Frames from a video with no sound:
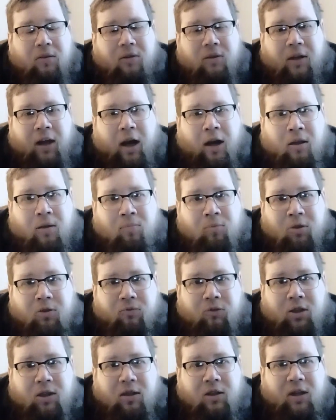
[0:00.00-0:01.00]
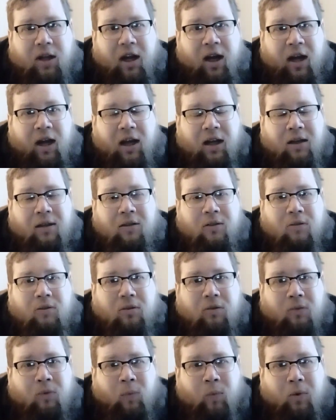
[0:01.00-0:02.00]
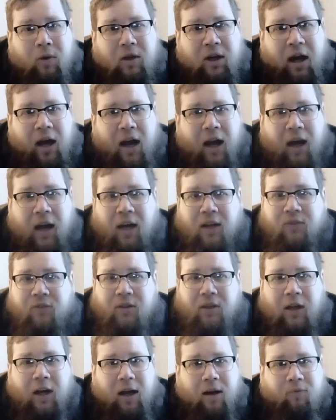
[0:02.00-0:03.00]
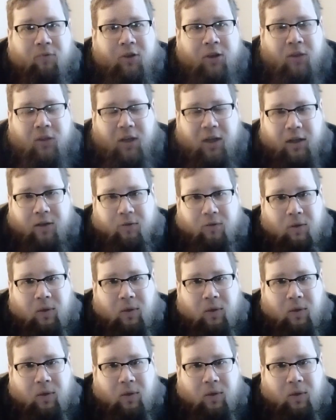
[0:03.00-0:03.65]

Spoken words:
Now, the movie today has everything.